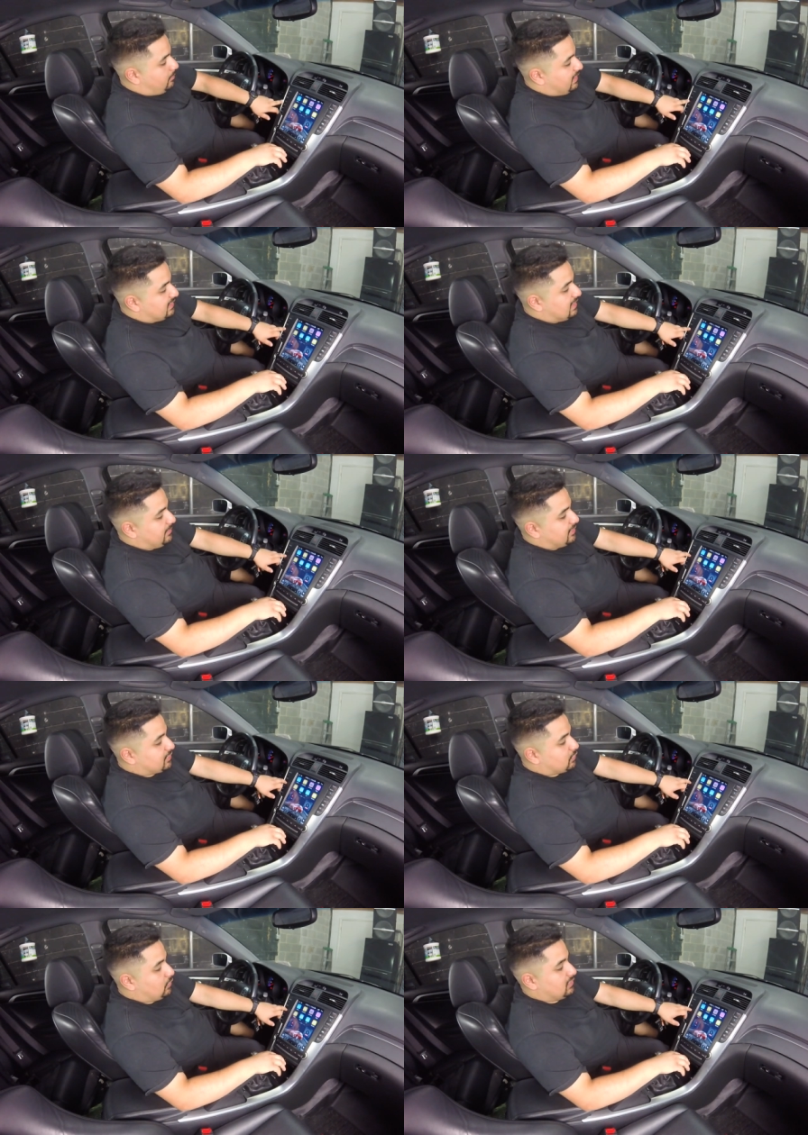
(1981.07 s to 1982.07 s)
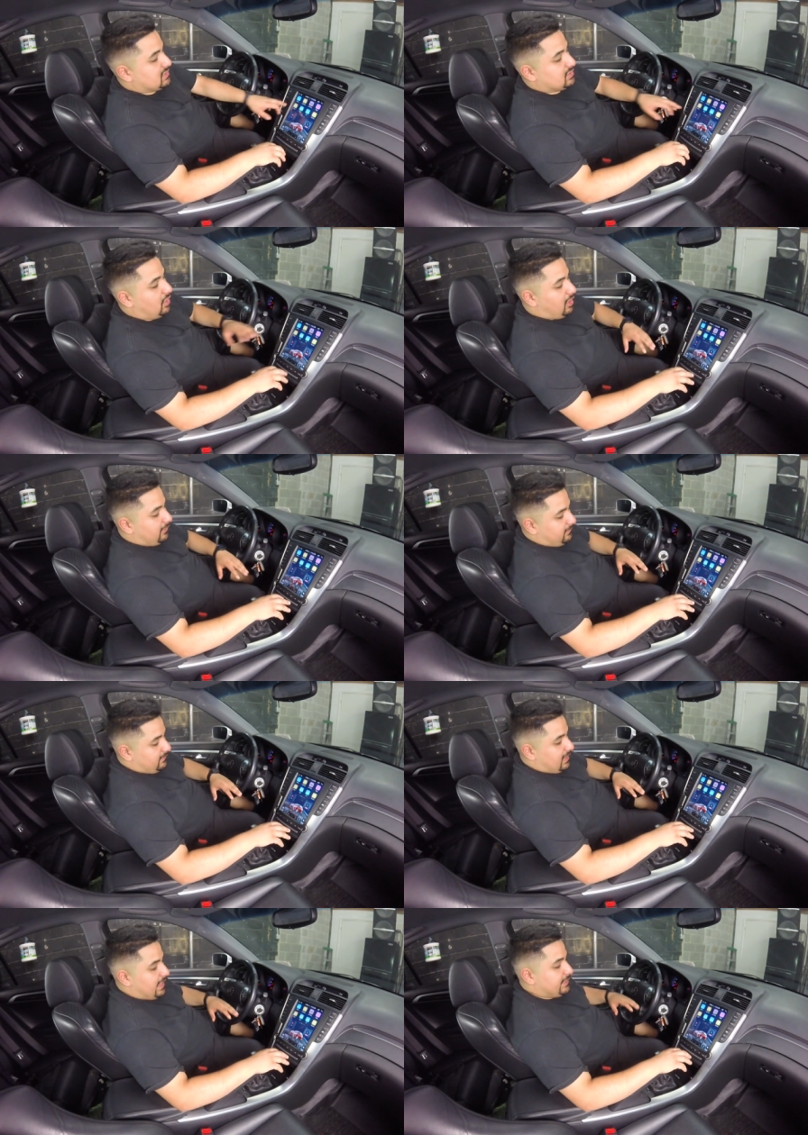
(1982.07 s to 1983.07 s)
my climate control is off.
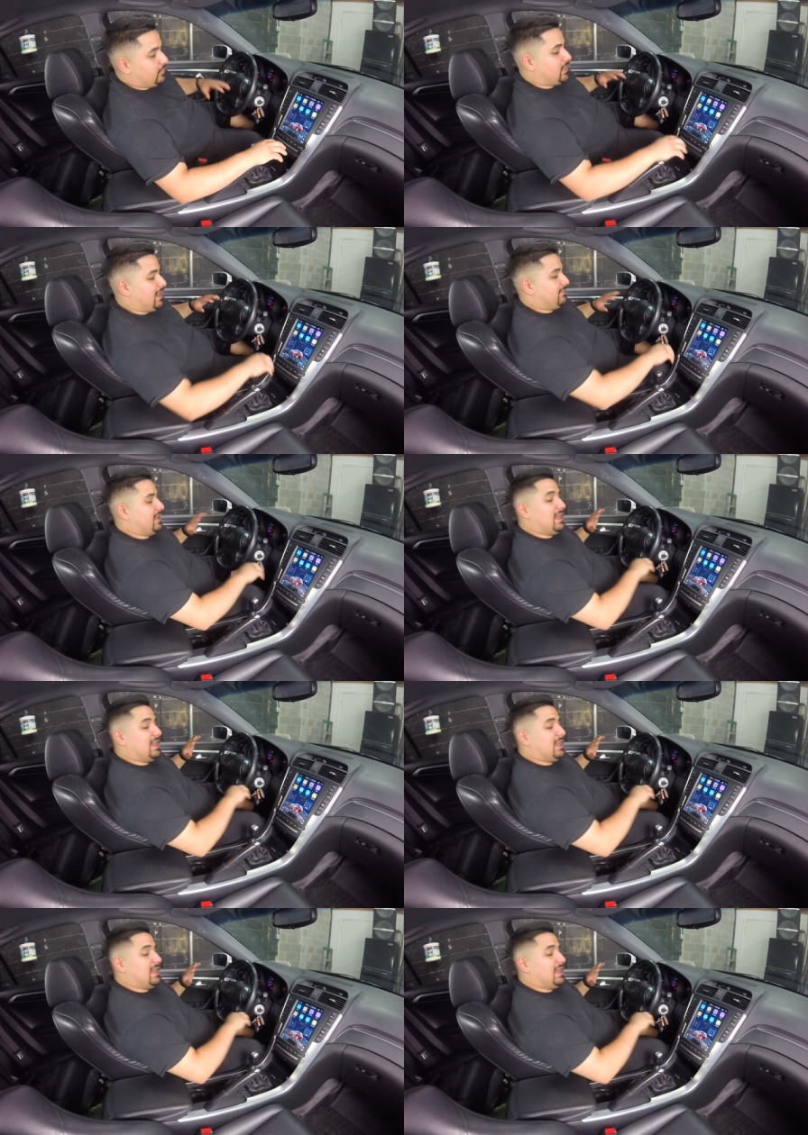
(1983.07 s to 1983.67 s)
I don't have